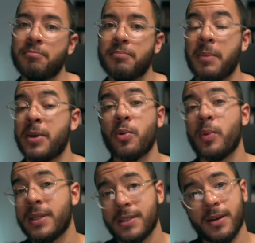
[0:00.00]
maybe in a
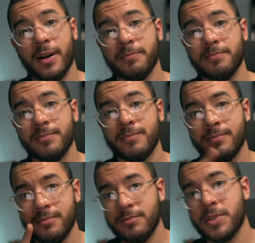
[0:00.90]
week's time.
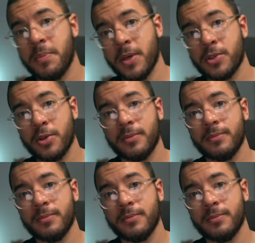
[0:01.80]
Speak soon.